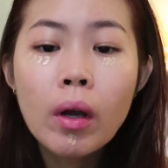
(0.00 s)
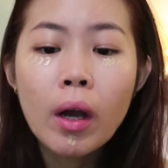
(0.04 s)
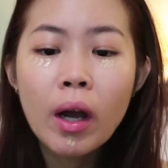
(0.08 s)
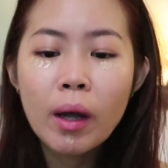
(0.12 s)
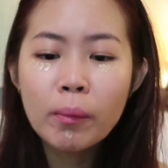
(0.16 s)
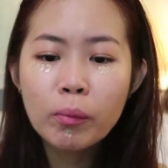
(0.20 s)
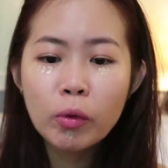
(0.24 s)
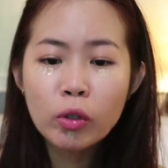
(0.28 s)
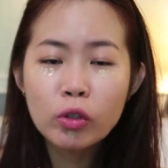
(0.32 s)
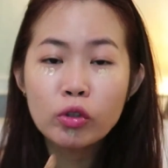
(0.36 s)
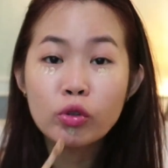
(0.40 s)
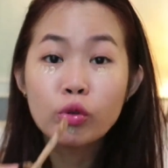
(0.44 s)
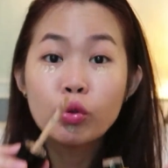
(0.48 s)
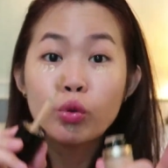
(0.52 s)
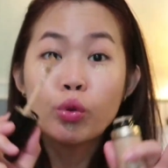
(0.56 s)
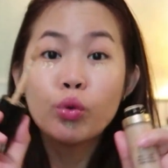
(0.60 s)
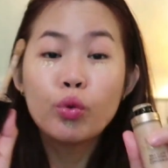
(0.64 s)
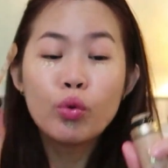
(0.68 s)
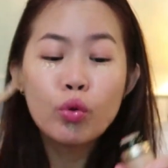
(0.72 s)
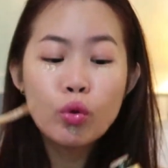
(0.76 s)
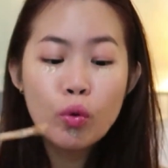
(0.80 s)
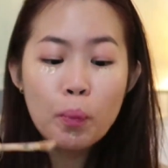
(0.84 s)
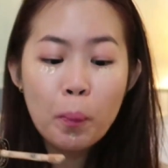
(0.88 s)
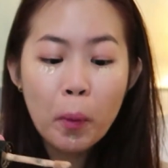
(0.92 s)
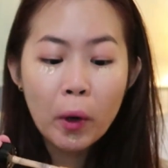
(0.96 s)
I'm not
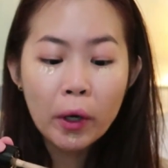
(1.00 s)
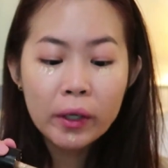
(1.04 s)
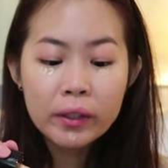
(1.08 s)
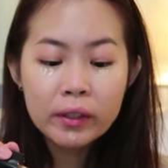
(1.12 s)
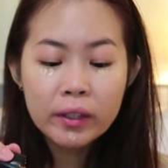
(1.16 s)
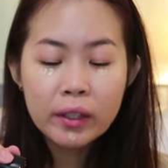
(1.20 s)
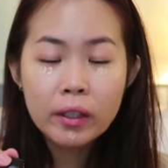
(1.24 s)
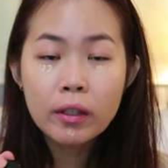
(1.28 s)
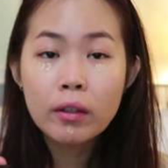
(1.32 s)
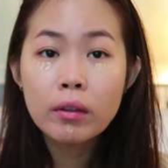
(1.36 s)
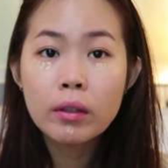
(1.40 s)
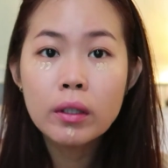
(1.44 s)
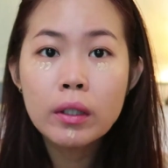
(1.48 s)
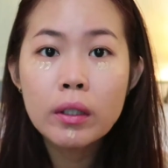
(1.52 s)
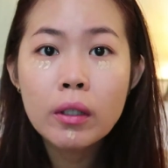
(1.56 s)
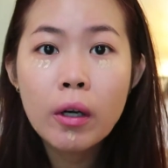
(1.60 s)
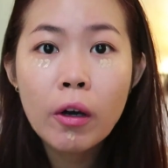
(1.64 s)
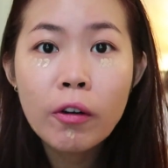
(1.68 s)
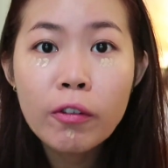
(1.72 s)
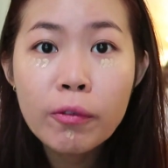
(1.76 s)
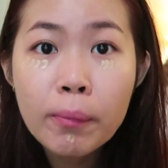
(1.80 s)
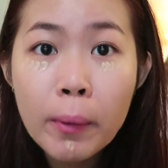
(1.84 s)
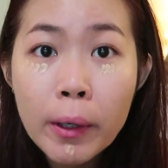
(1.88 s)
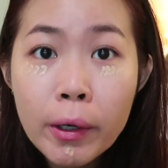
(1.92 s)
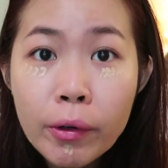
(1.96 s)
too particular
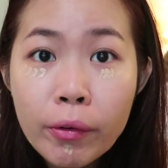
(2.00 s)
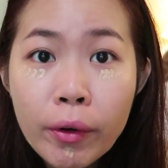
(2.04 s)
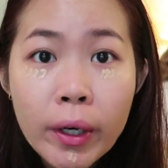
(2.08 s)
of my